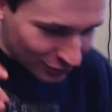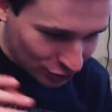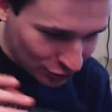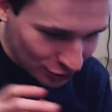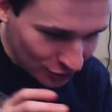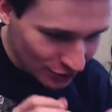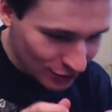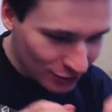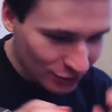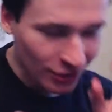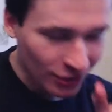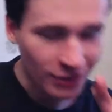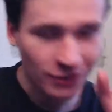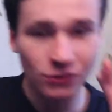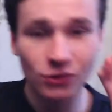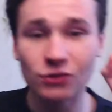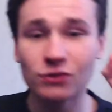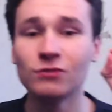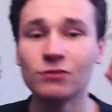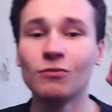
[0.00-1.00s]
Jesus Christ,
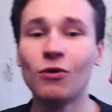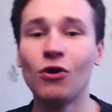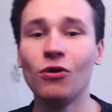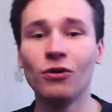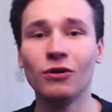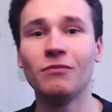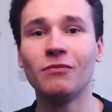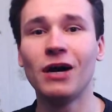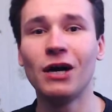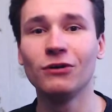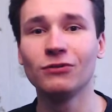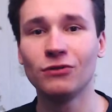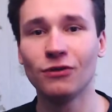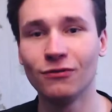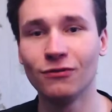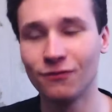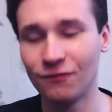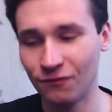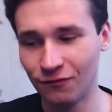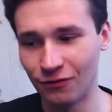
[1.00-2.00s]
not small amount
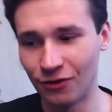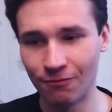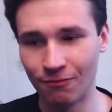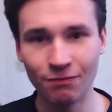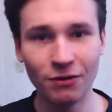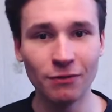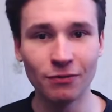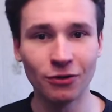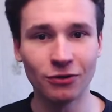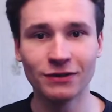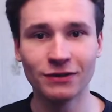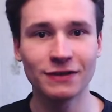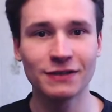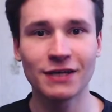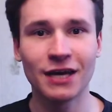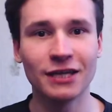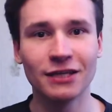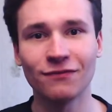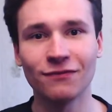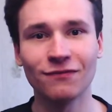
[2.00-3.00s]
of uh, people, it is
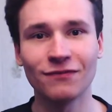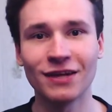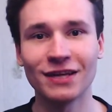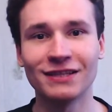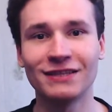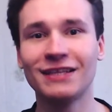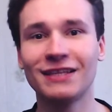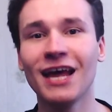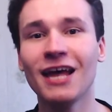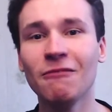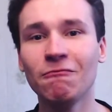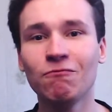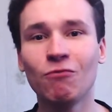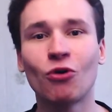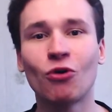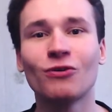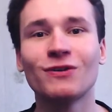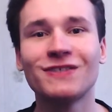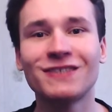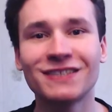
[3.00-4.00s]
kind of
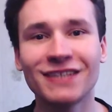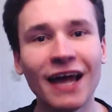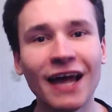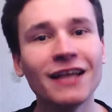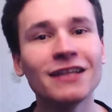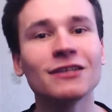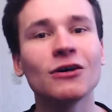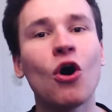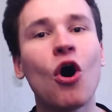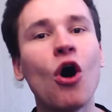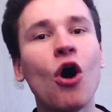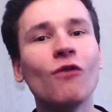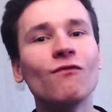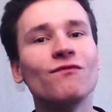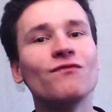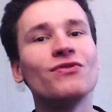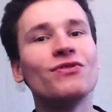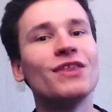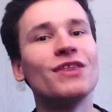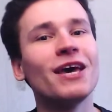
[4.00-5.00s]
10%
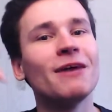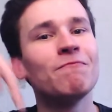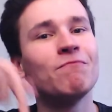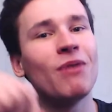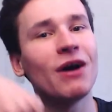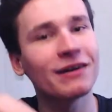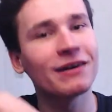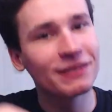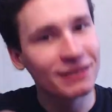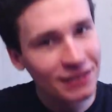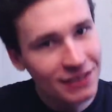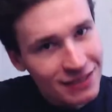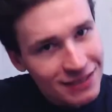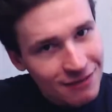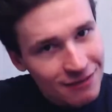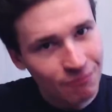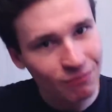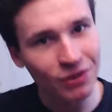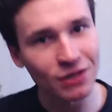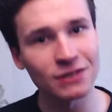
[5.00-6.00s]
of the
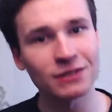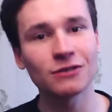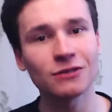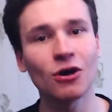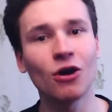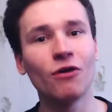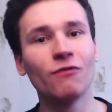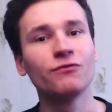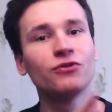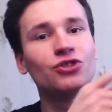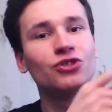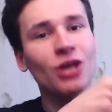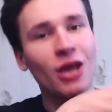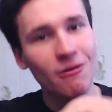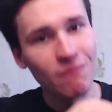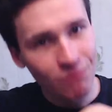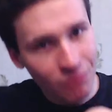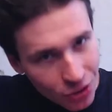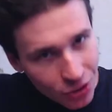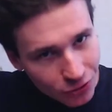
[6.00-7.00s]
participants of
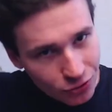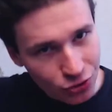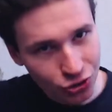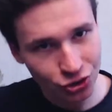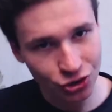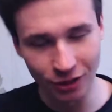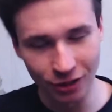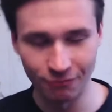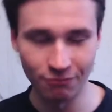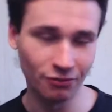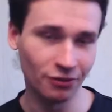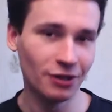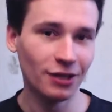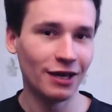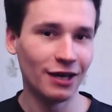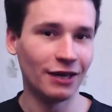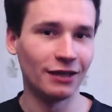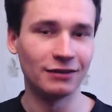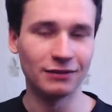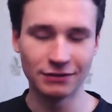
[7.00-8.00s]
championship.
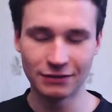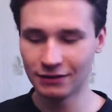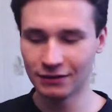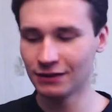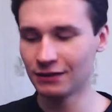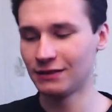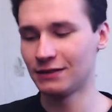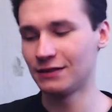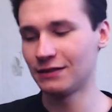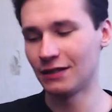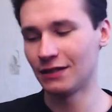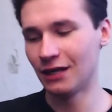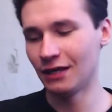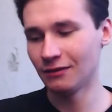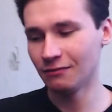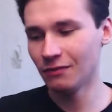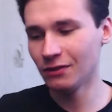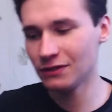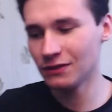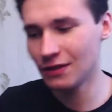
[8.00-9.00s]
And it is, uh,
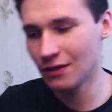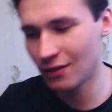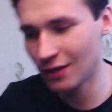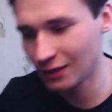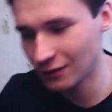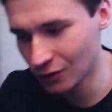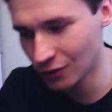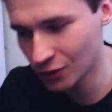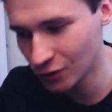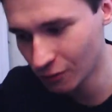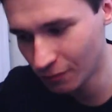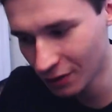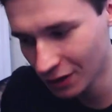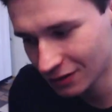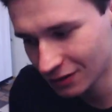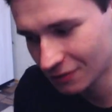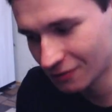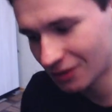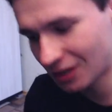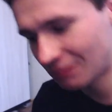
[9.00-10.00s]
it means that not so
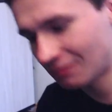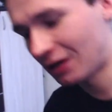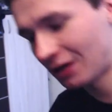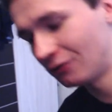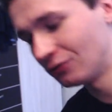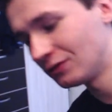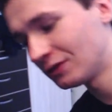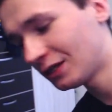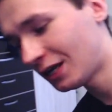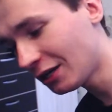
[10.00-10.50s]
big uh, amount.